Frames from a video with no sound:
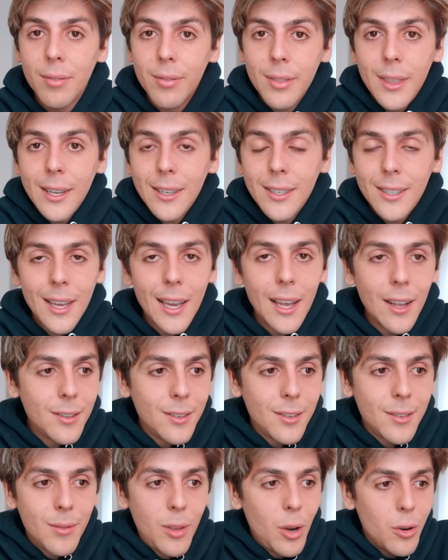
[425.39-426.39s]
There's
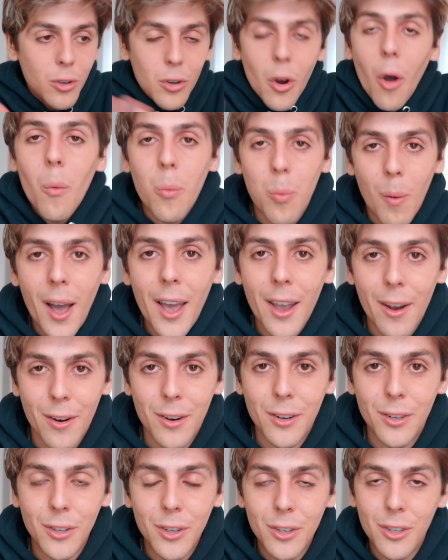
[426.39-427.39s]
no
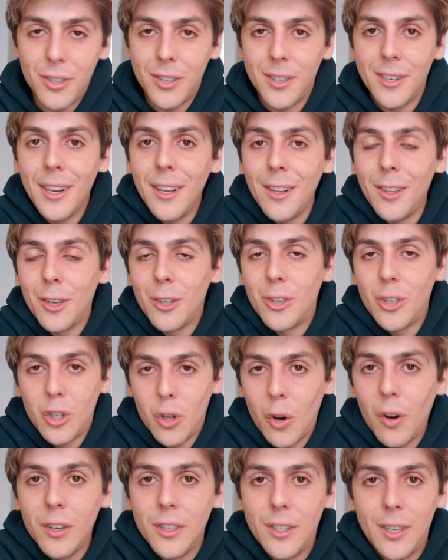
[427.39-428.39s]
wires. You just need to
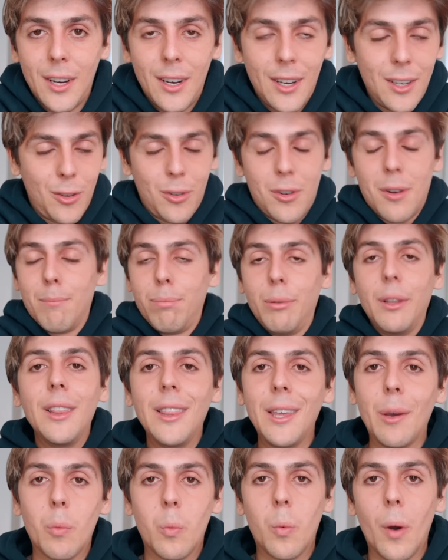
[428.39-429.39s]
charge it. It's
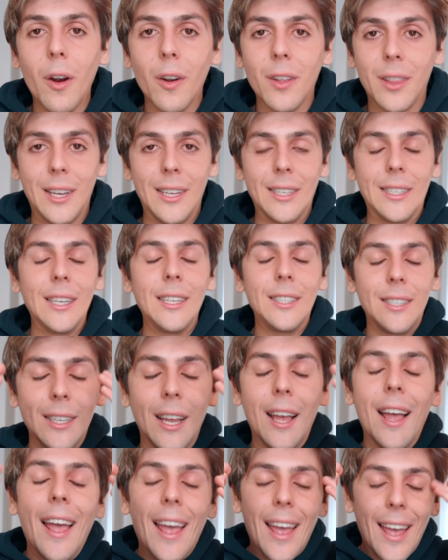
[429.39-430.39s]
completely wireless.
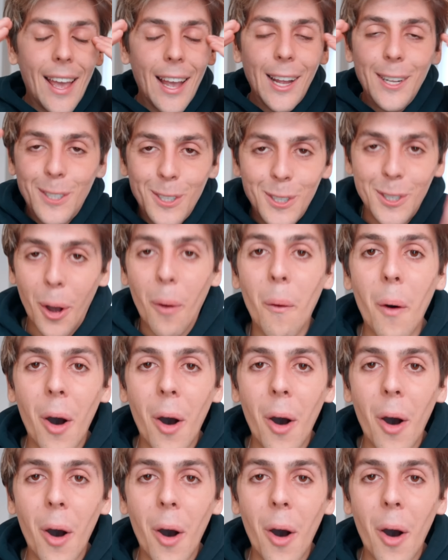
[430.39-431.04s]
It's so